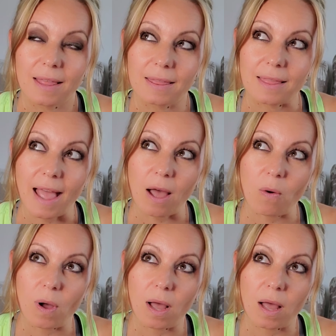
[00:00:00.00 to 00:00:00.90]

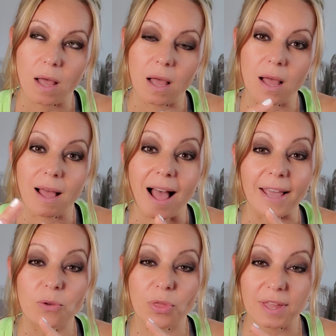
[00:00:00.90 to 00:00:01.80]
Now,
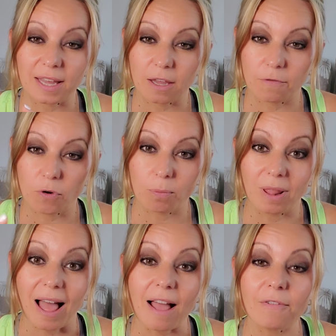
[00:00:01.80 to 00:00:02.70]
are you thinking from
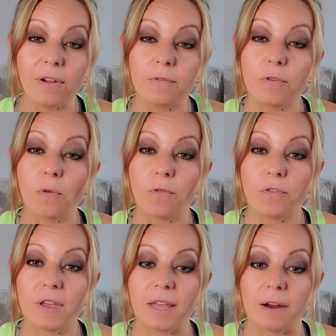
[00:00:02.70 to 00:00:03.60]
love and from
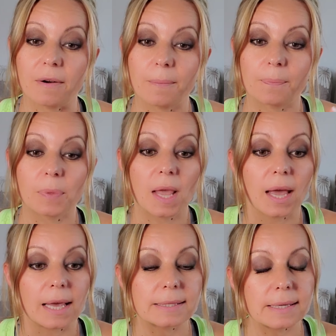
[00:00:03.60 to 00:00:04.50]
fear?
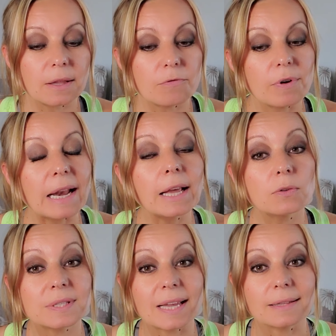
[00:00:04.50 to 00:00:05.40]
He said a really
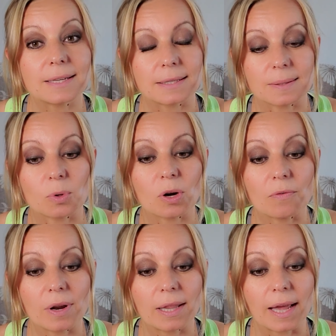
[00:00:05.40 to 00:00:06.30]
good sentence. I'm going
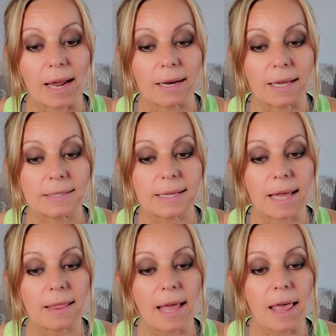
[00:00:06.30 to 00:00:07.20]
to read that. He
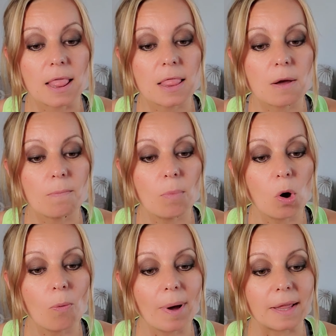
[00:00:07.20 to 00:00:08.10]
said, In the
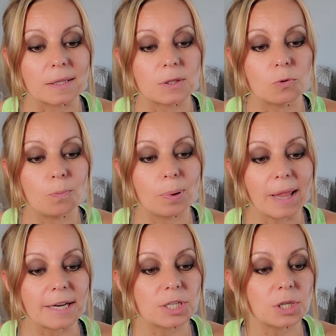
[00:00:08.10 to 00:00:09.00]
moment you
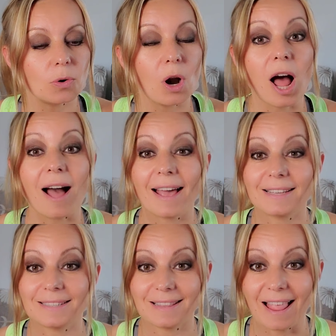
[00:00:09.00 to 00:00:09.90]
pledge your
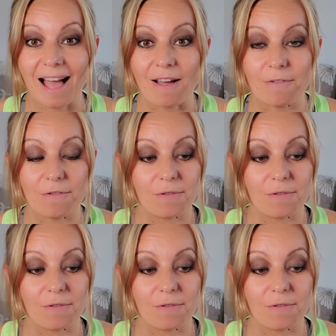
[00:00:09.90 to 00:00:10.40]
highest love,